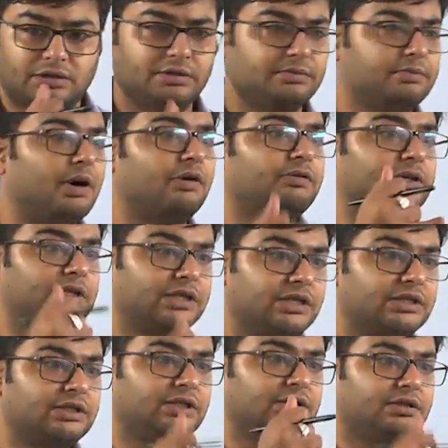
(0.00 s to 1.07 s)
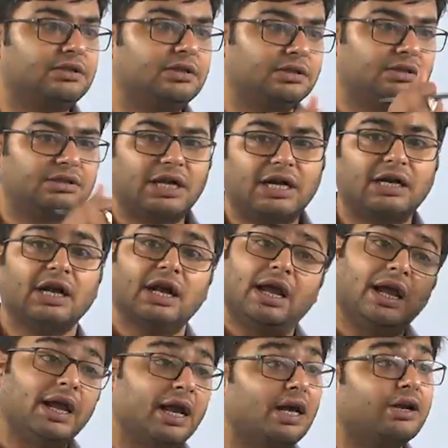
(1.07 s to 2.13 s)
Poverty, this, that.
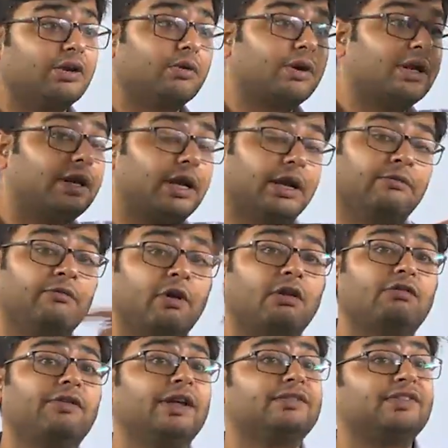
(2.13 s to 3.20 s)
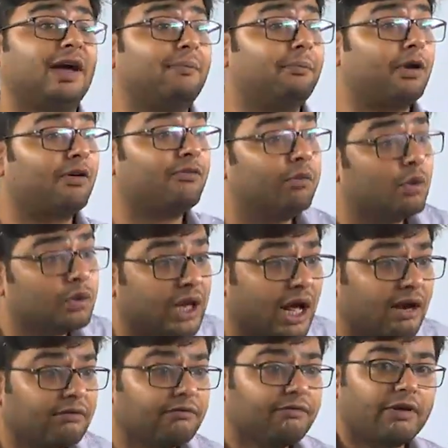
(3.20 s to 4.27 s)
Here you can involve the example of Bhutan,
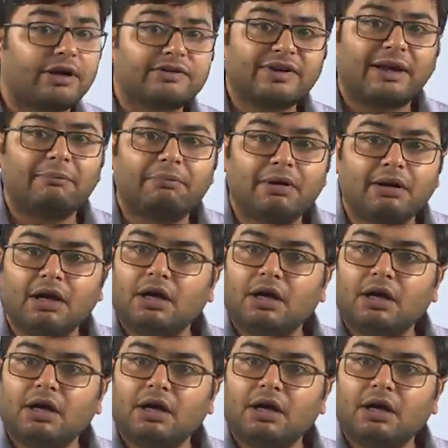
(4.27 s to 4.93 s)
for example,